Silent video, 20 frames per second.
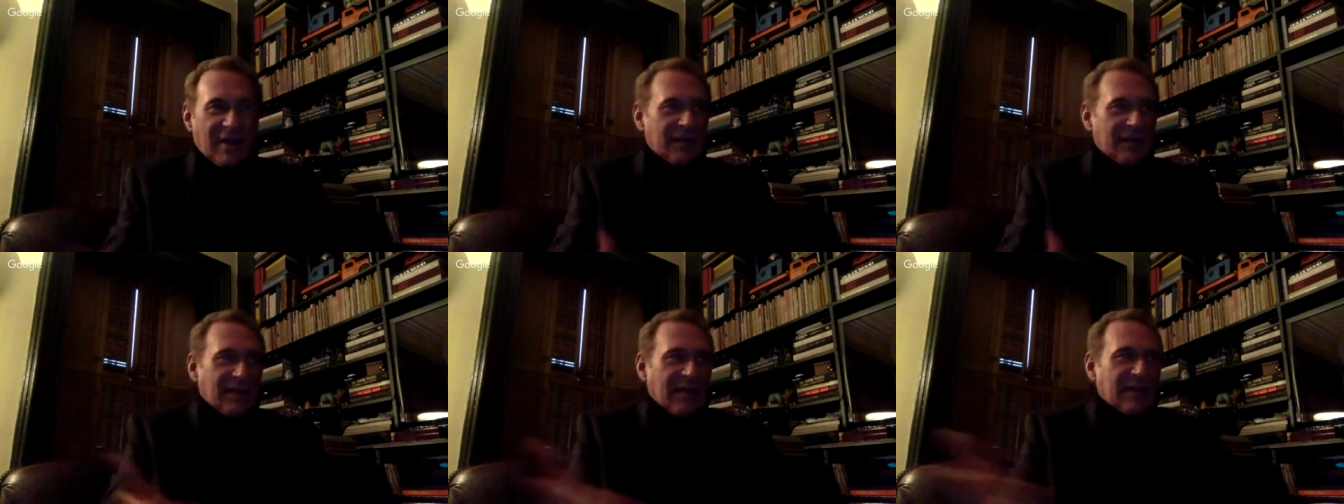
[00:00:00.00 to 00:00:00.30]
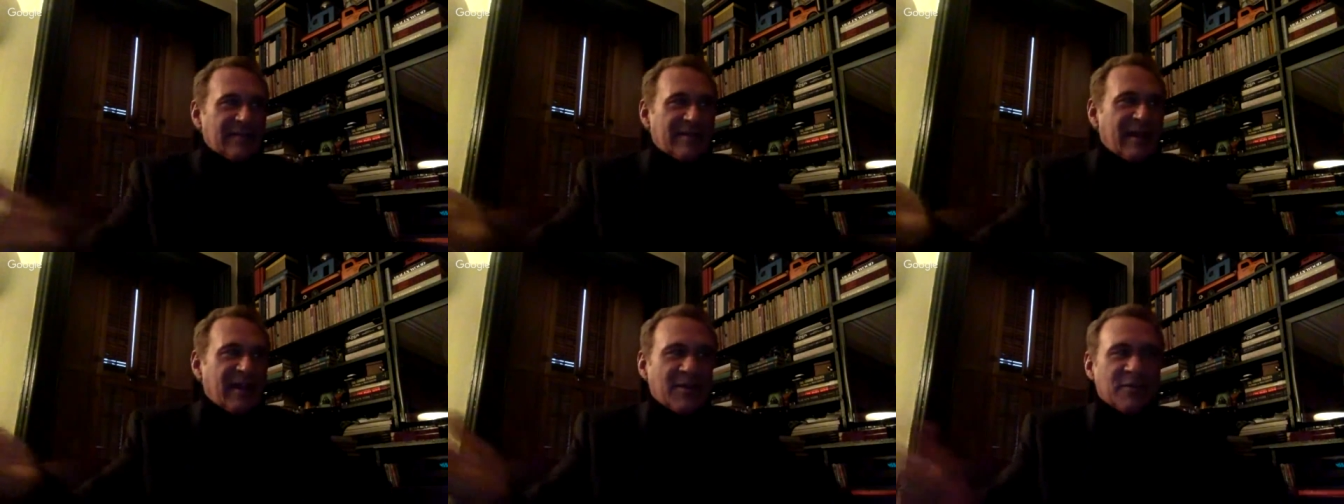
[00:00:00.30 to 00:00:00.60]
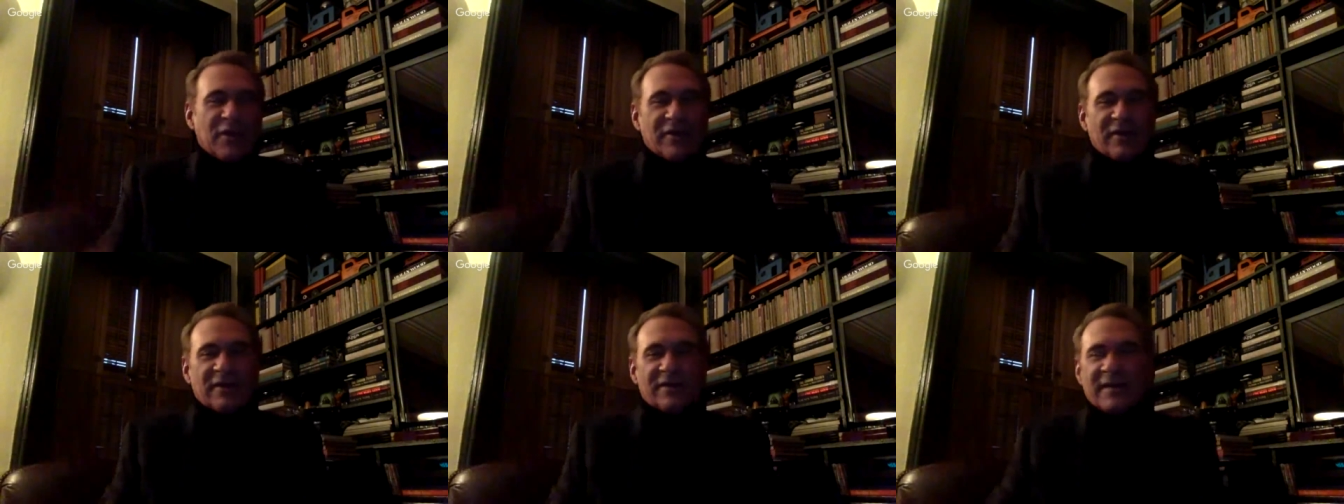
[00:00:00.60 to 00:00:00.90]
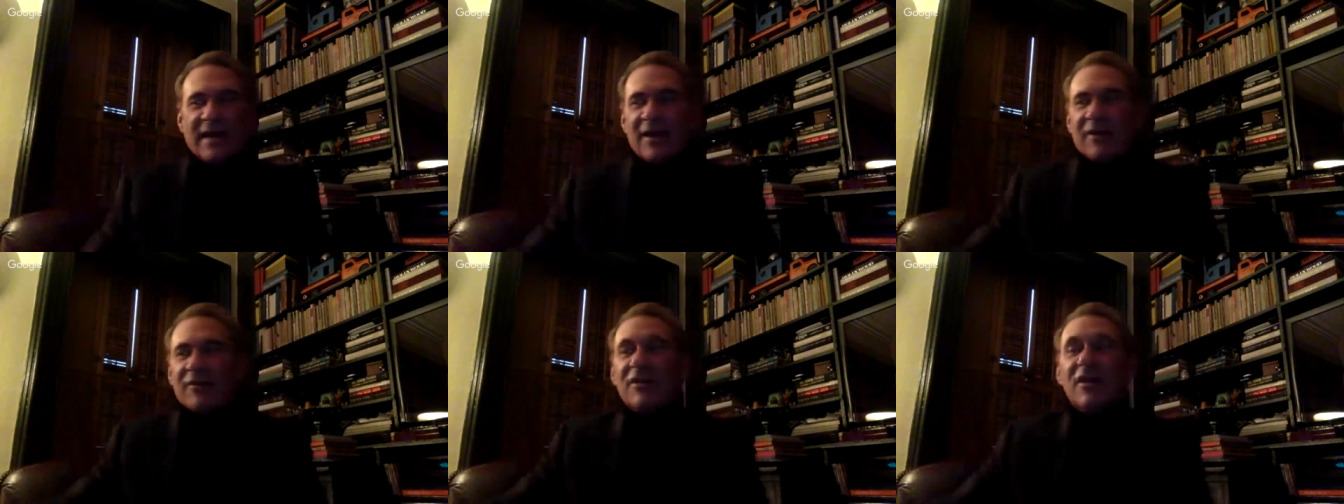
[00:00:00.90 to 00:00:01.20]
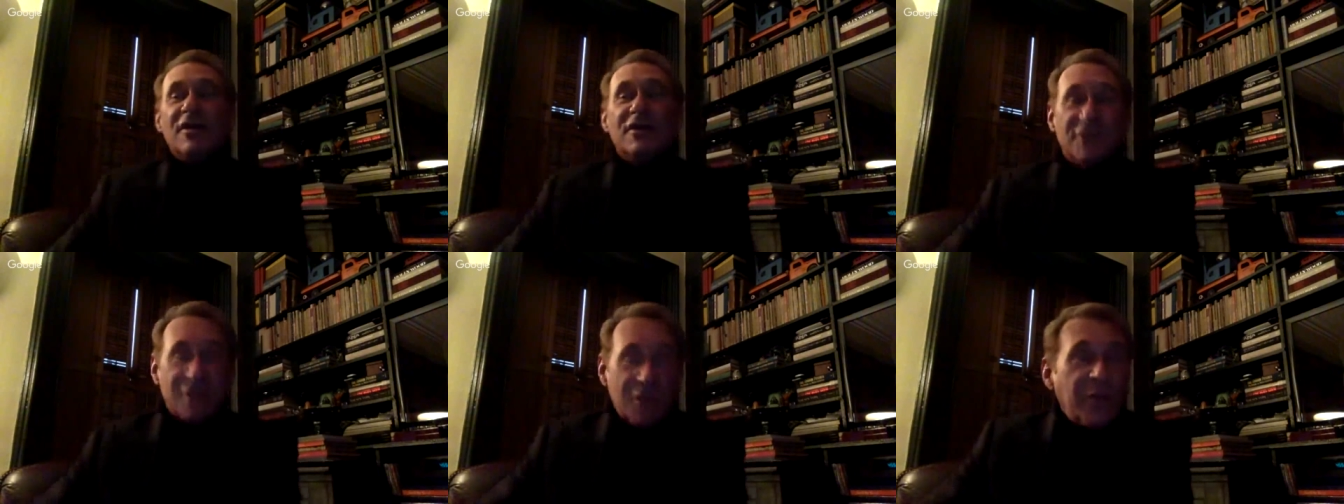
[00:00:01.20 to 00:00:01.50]
Let's take him around the town.
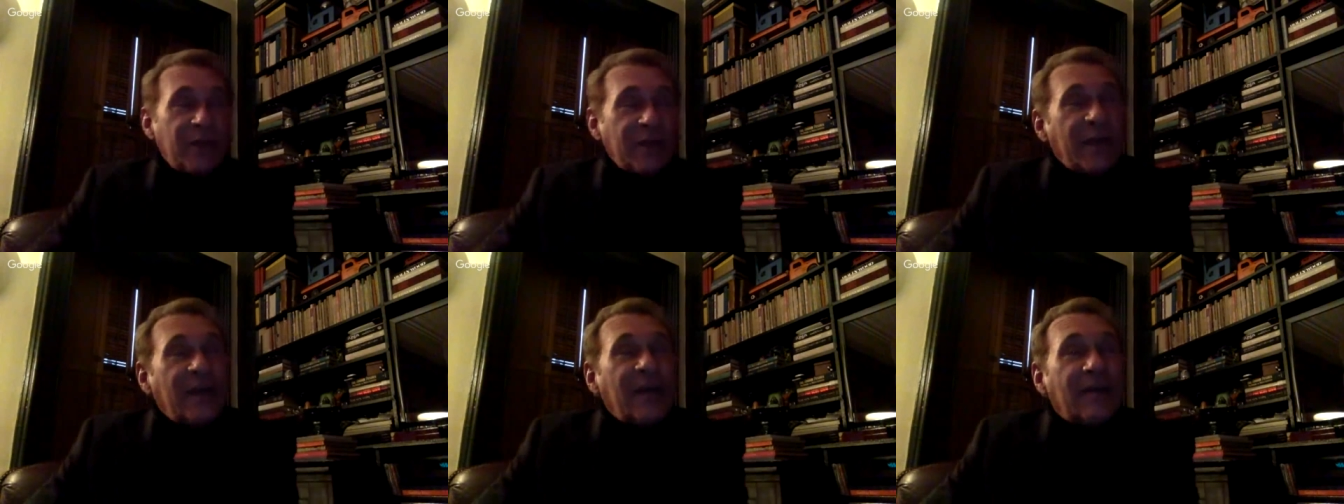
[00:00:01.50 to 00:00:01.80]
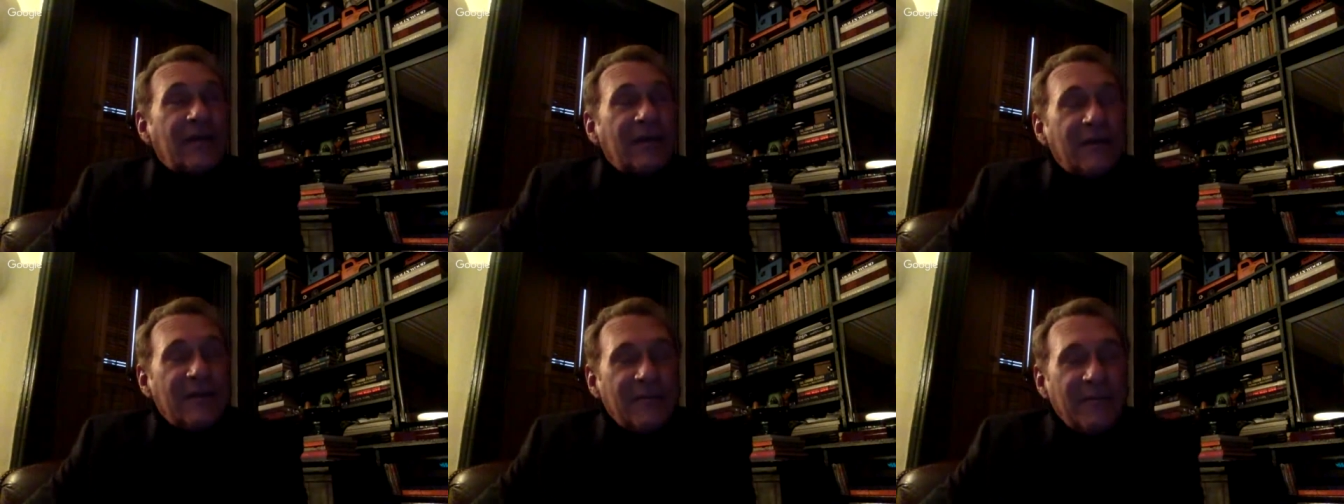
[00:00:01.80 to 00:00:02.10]
So we did,